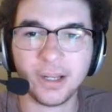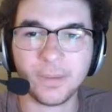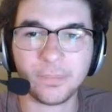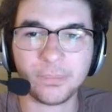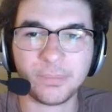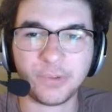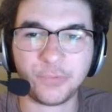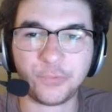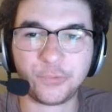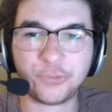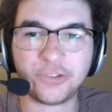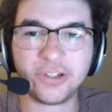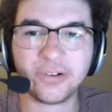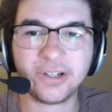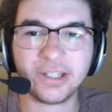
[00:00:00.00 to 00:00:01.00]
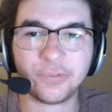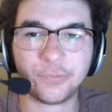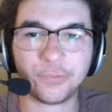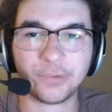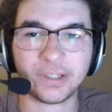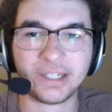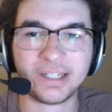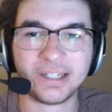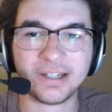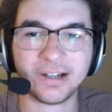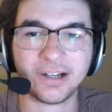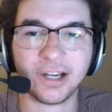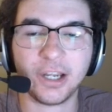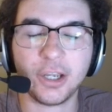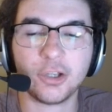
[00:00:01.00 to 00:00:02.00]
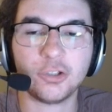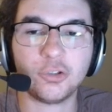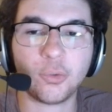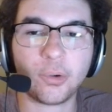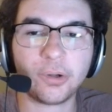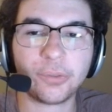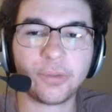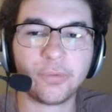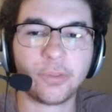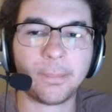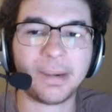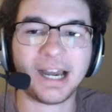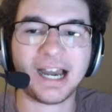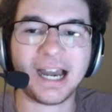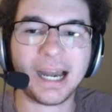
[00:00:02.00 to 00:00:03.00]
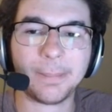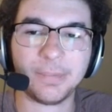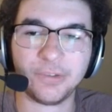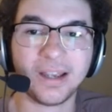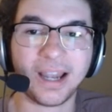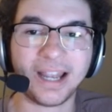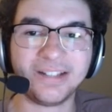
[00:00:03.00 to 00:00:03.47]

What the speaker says: mysteriously here north of the Bahamas.